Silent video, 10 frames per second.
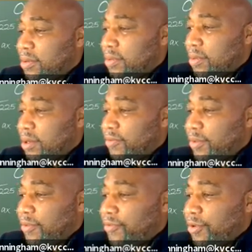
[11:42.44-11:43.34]
1
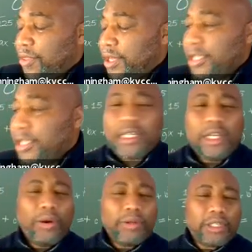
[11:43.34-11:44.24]
1/4 inches,
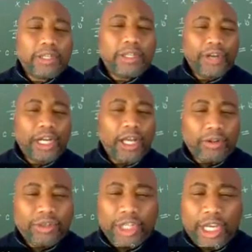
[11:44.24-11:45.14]
and notice a different
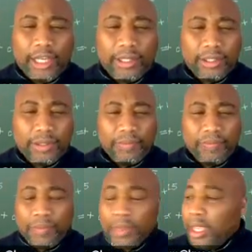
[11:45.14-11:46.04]
color change.
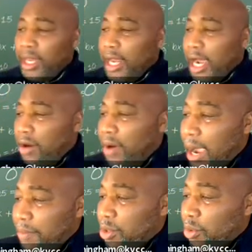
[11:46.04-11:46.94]
Now
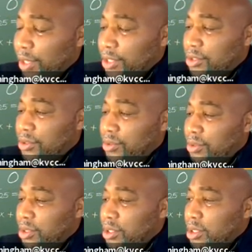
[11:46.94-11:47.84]
I'm going
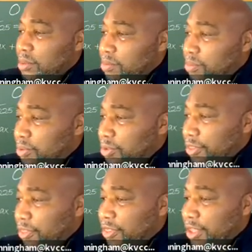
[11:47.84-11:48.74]
to
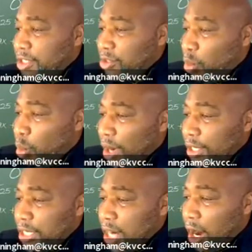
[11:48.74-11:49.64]
put this 1
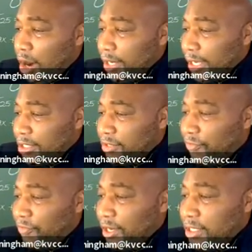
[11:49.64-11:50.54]
yard into
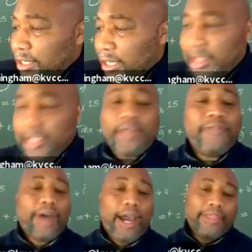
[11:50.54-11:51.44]
feet and then
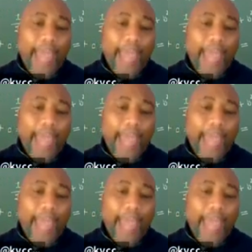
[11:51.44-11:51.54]
divide